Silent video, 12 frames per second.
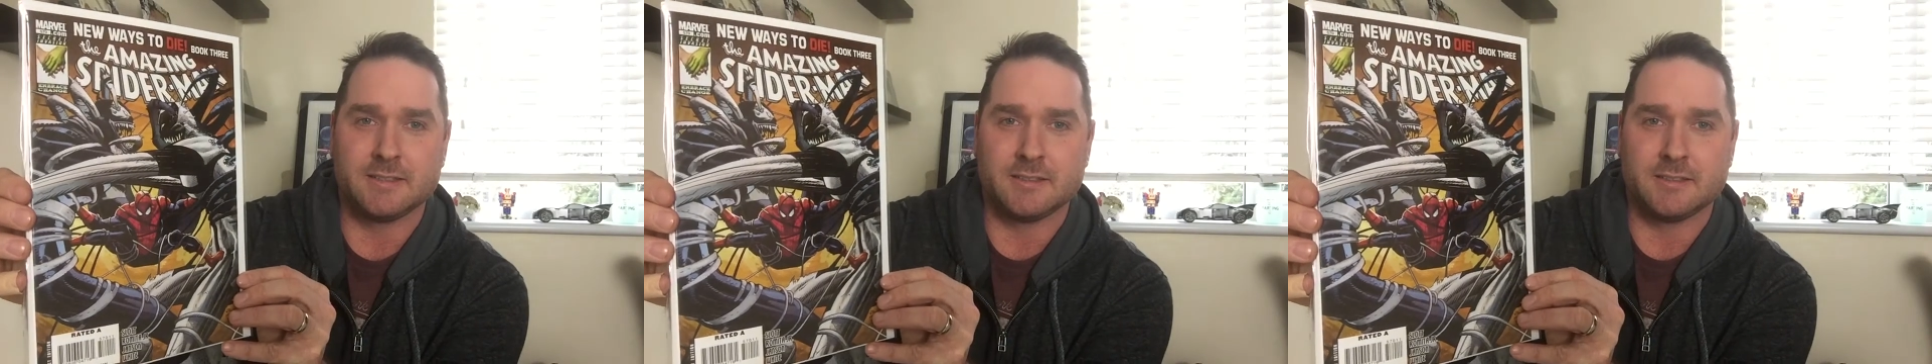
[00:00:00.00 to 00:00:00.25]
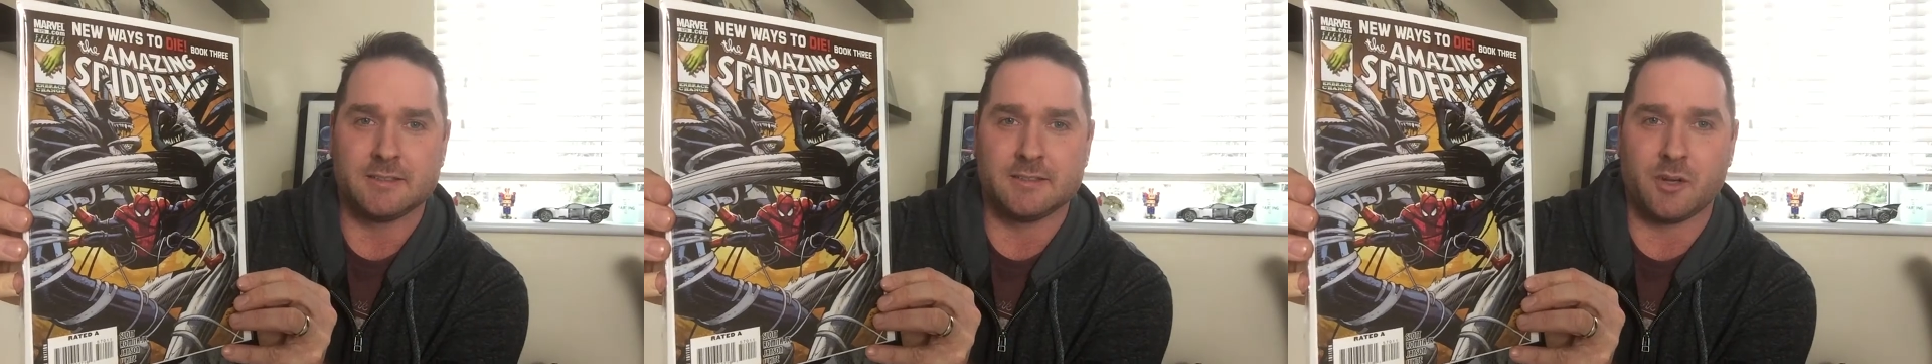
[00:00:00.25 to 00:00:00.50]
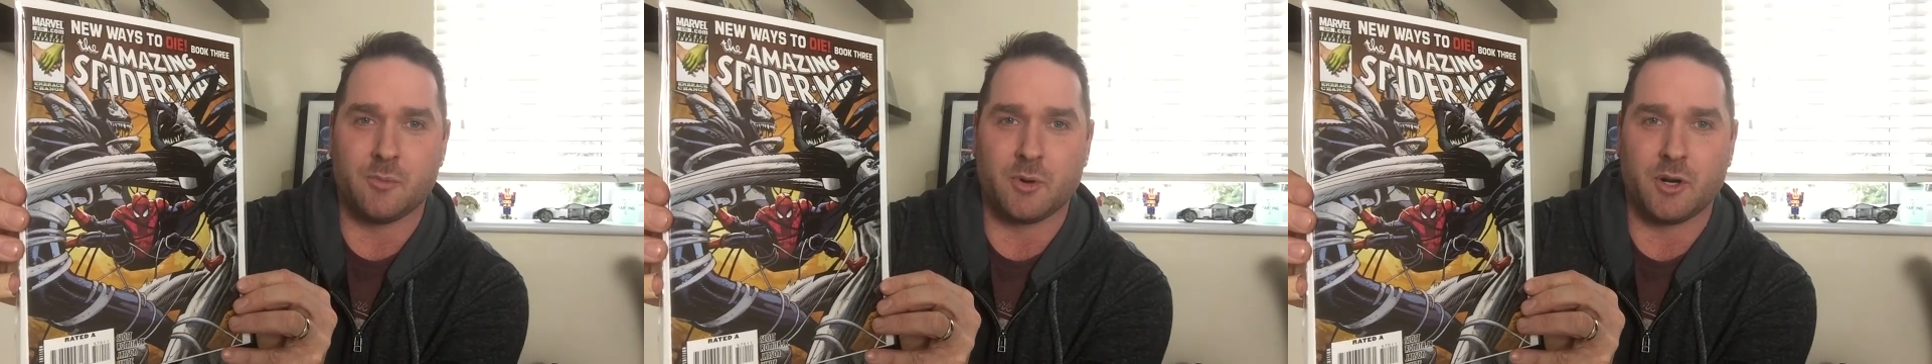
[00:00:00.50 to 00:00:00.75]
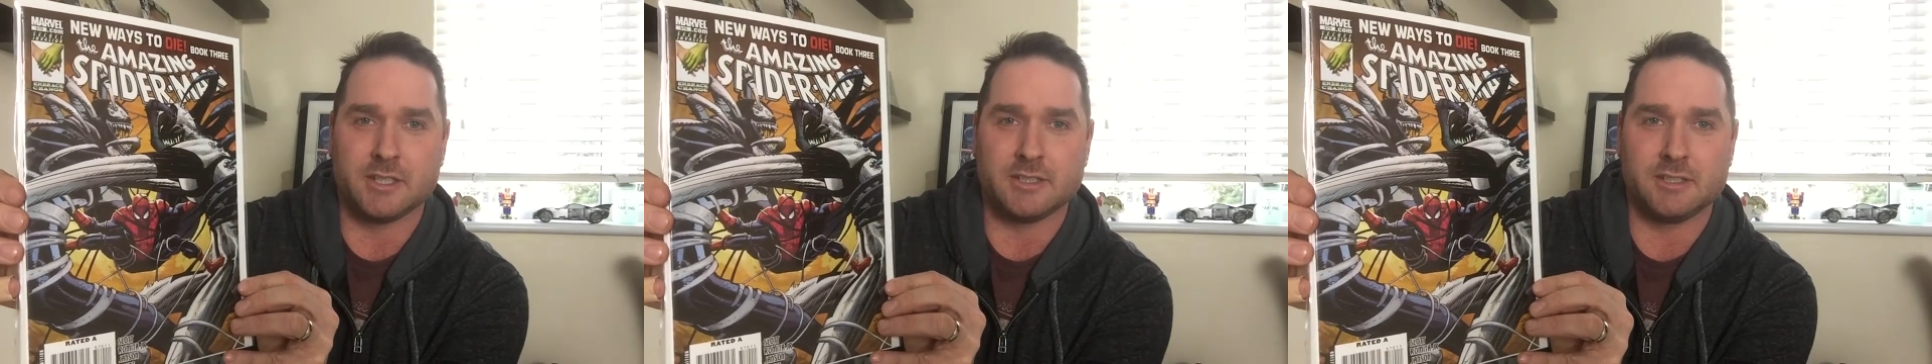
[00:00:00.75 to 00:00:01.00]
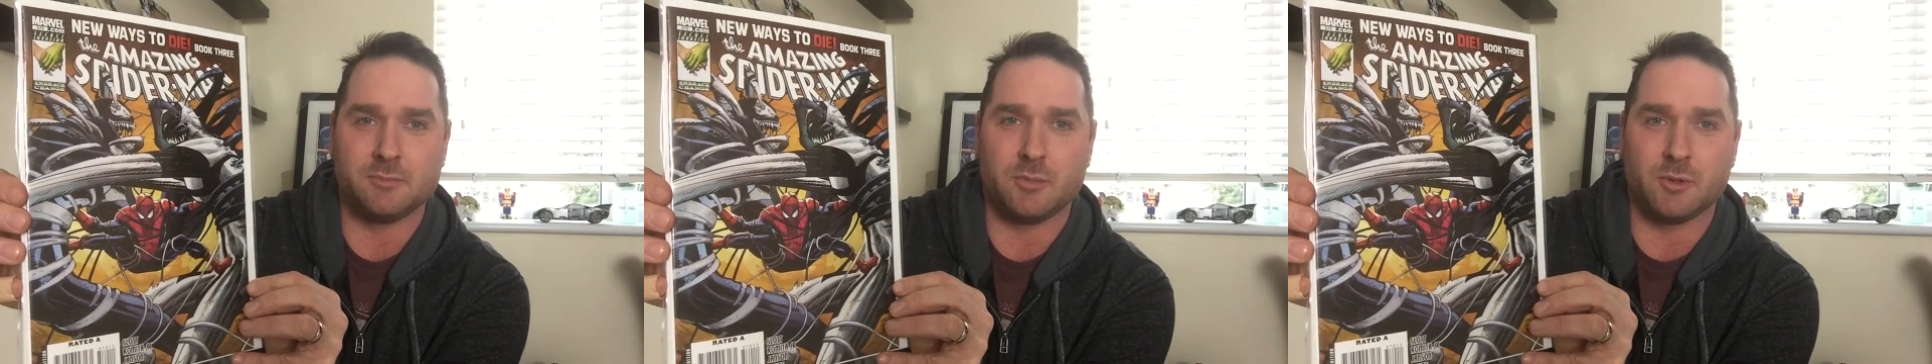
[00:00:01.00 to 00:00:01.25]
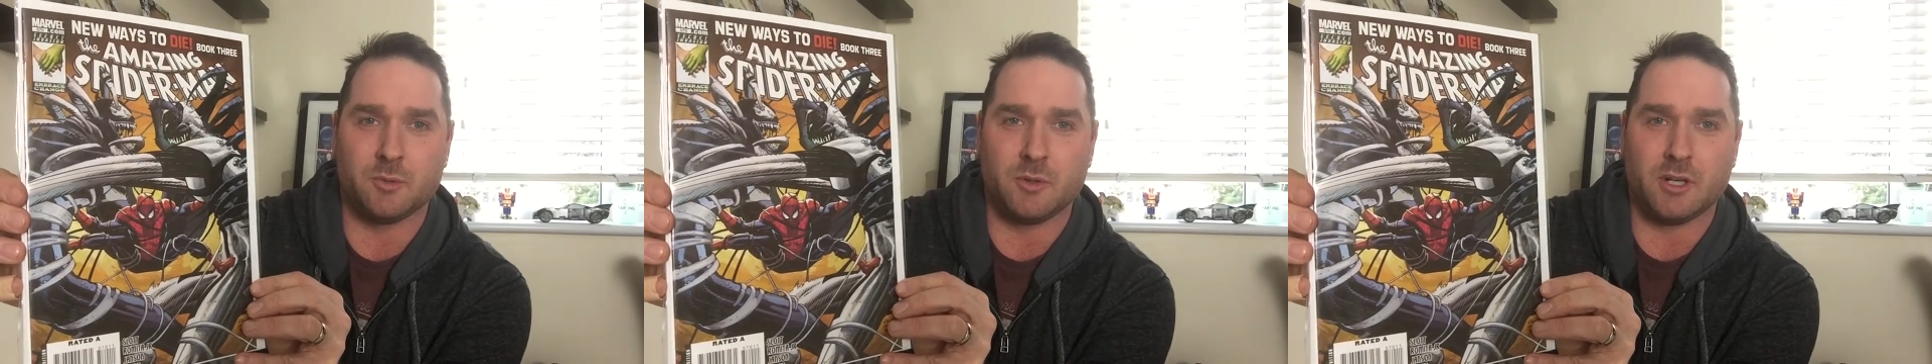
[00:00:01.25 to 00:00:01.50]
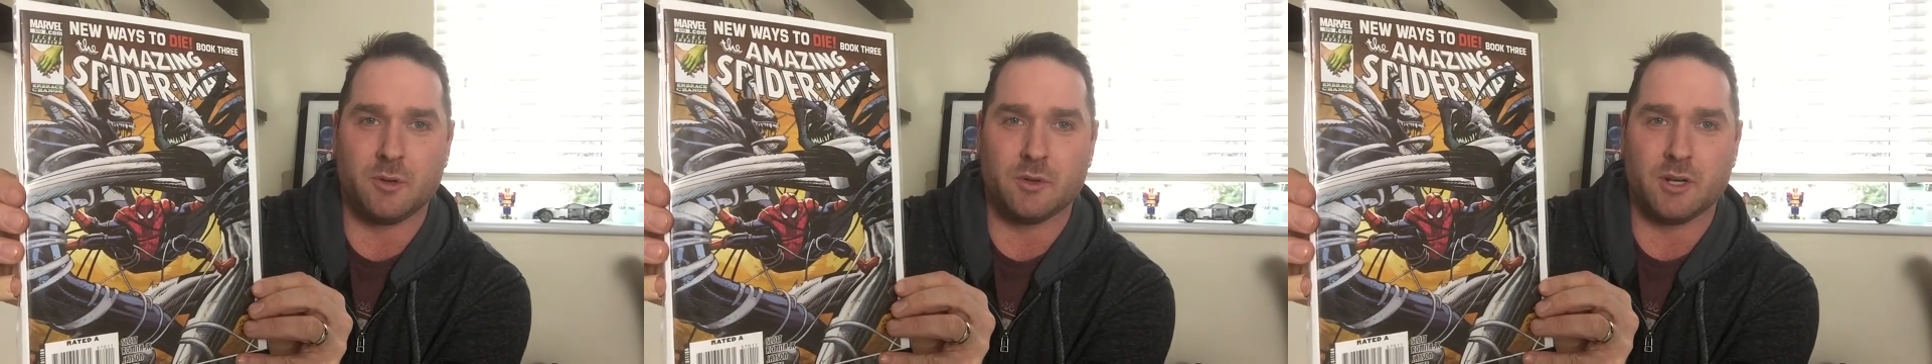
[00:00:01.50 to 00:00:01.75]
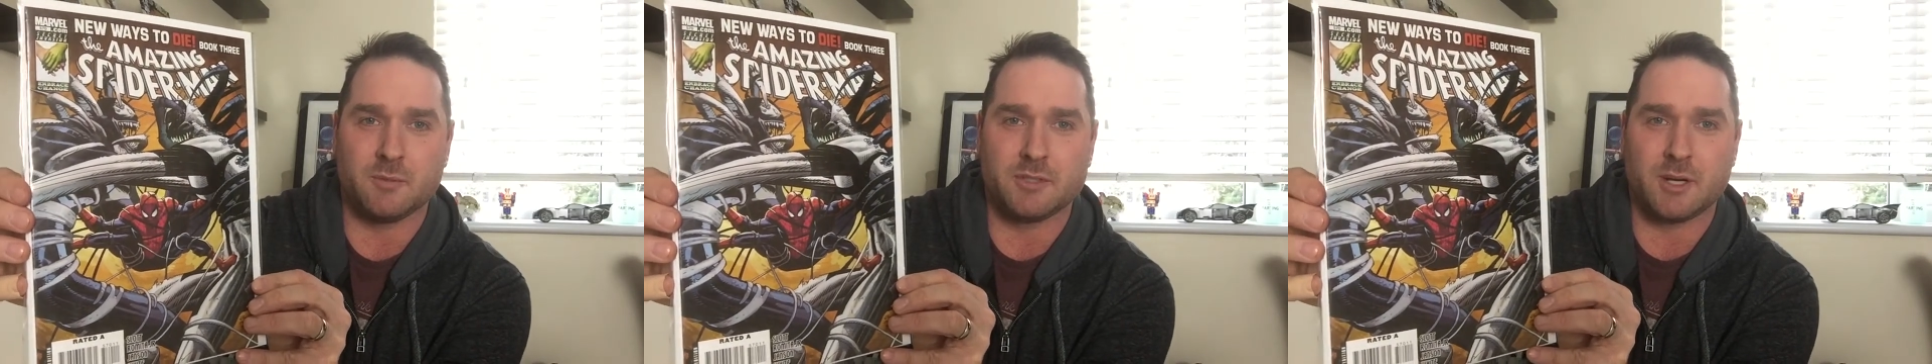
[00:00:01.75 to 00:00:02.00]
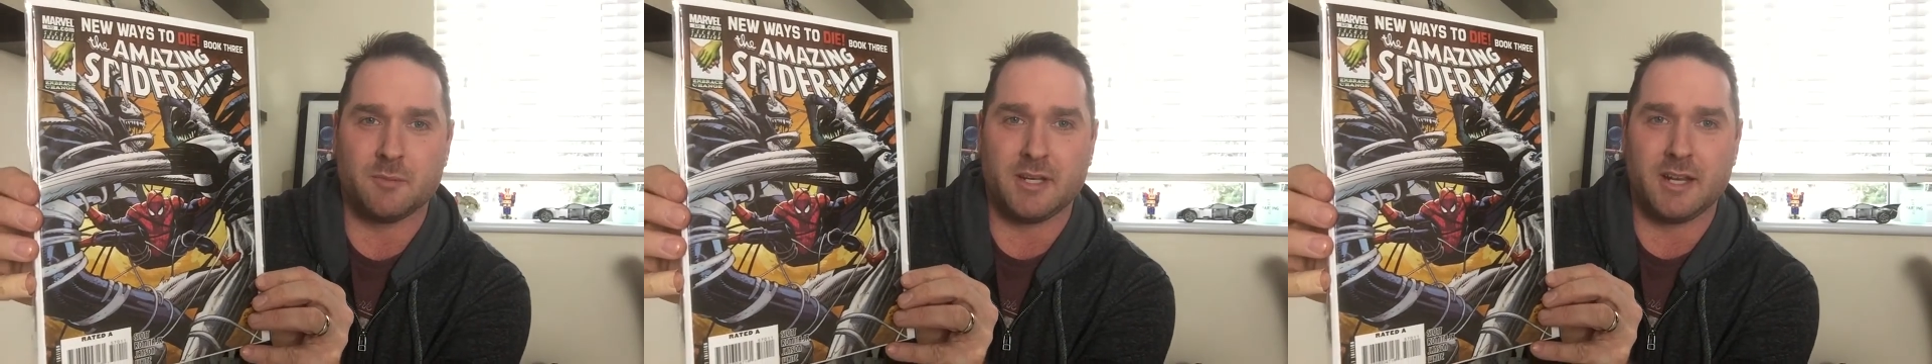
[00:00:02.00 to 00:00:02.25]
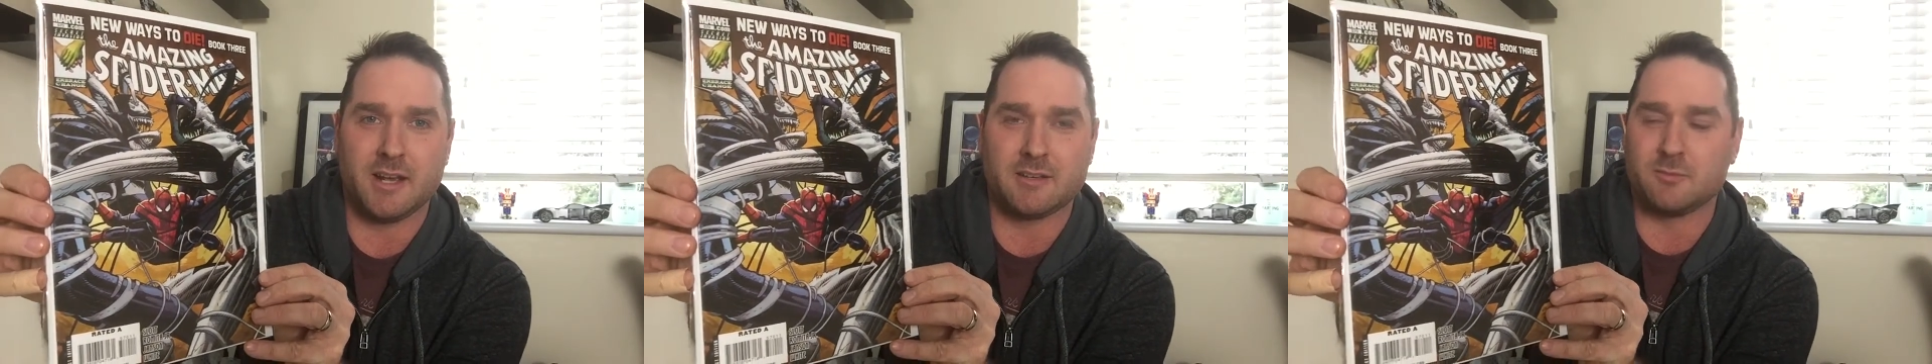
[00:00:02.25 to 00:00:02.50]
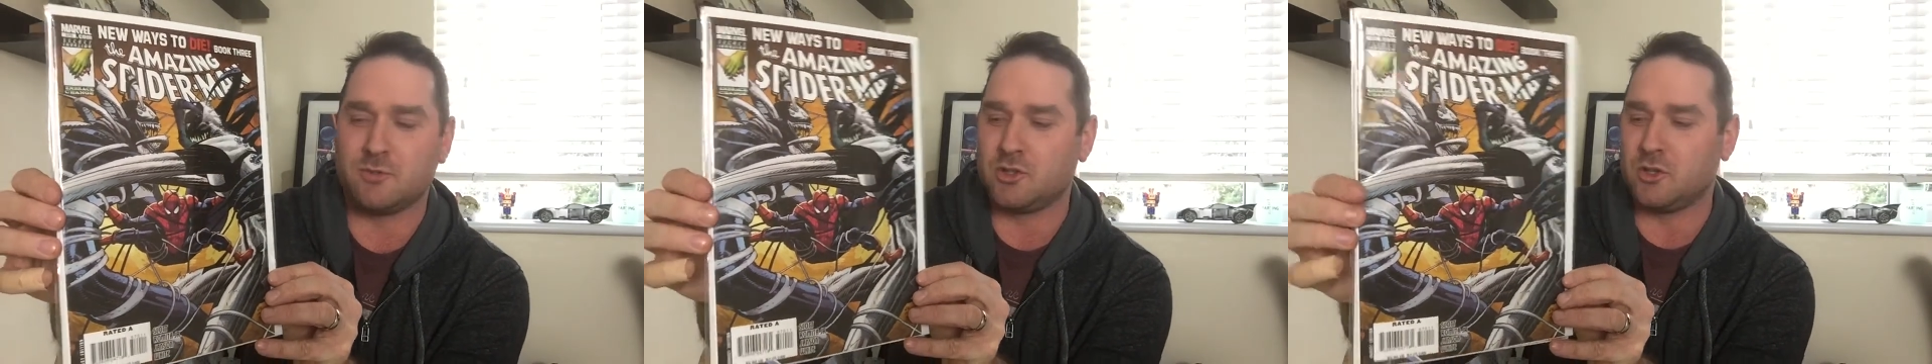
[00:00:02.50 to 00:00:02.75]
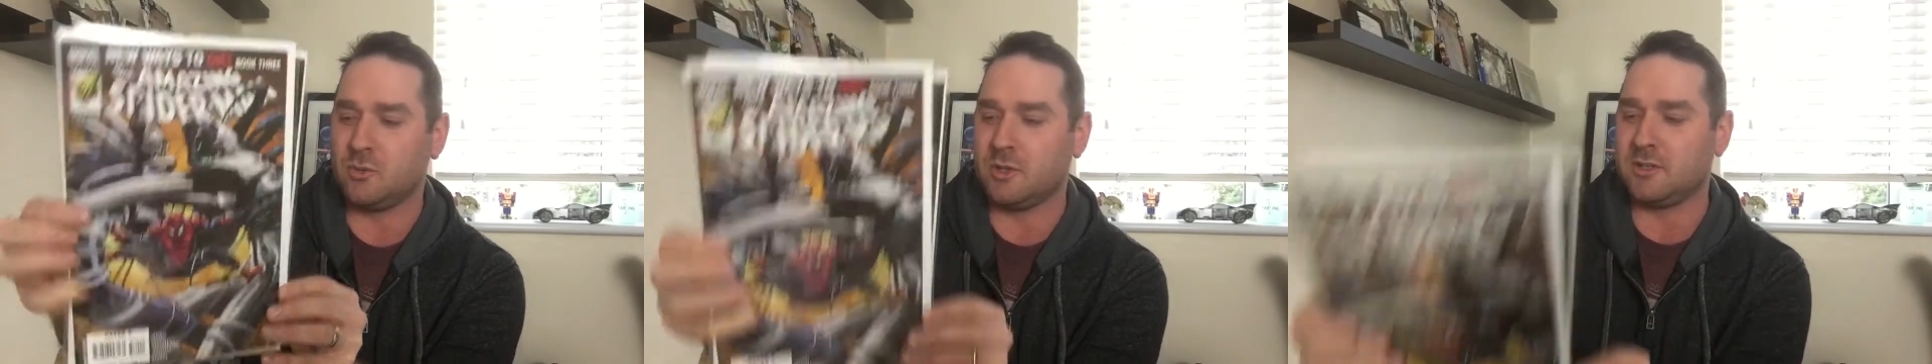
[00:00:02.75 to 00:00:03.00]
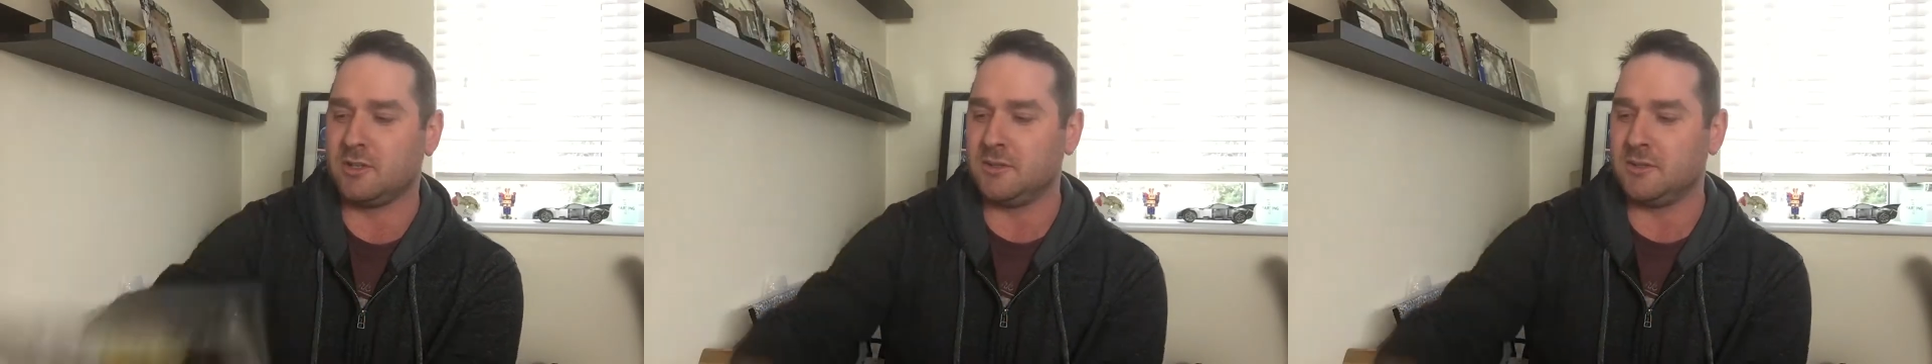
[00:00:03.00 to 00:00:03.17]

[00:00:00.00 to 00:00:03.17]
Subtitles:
No prizes, but do we know what numbers come in next? I'm sure we do.